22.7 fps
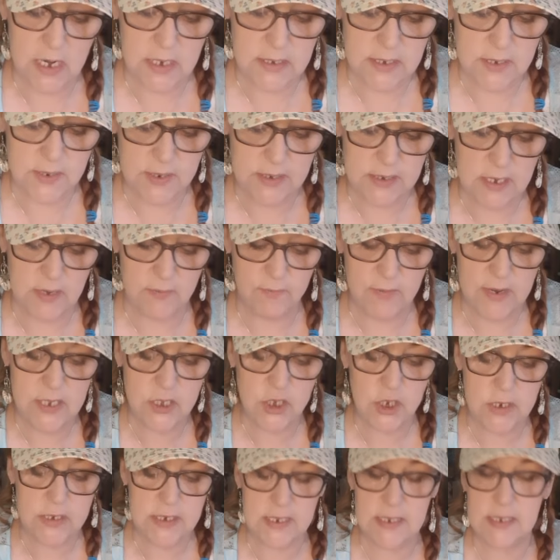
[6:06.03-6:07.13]
onto this
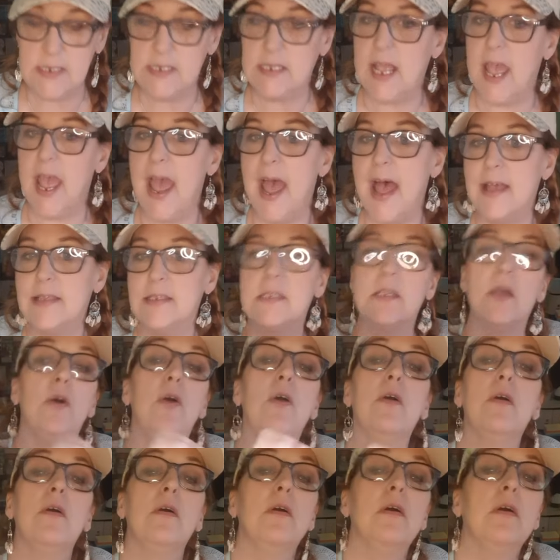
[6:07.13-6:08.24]
adventure to this castle.